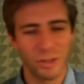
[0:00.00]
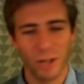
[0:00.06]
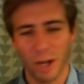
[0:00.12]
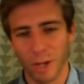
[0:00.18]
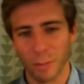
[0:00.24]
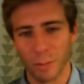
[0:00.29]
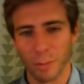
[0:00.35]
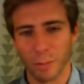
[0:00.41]
a
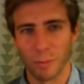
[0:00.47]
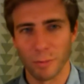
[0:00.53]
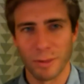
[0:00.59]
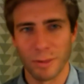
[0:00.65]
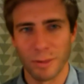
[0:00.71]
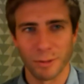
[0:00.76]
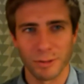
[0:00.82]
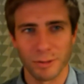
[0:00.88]
couple
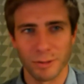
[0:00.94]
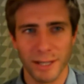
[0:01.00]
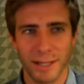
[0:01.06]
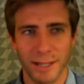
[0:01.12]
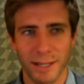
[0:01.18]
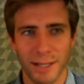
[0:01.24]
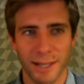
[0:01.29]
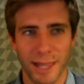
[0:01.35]
free throws
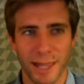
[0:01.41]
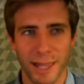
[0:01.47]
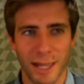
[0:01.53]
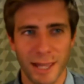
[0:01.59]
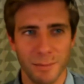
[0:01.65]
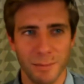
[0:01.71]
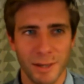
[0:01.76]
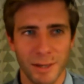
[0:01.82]
late in the
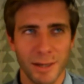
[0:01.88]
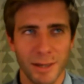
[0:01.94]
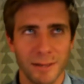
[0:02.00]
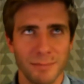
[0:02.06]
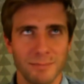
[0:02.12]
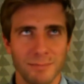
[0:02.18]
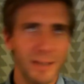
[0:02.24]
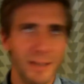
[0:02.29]
game,
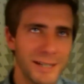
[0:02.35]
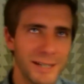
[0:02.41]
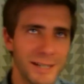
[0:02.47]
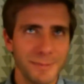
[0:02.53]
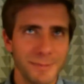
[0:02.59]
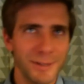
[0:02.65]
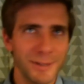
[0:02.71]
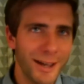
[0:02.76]
that
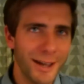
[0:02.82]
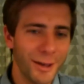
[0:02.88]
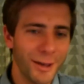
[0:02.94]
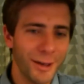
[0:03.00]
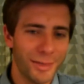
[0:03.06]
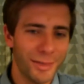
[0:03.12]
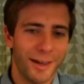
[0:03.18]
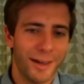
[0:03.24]
seems like a
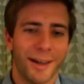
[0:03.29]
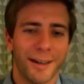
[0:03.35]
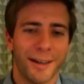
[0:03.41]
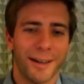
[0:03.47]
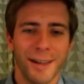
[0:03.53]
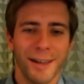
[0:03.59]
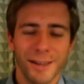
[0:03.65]
good thing.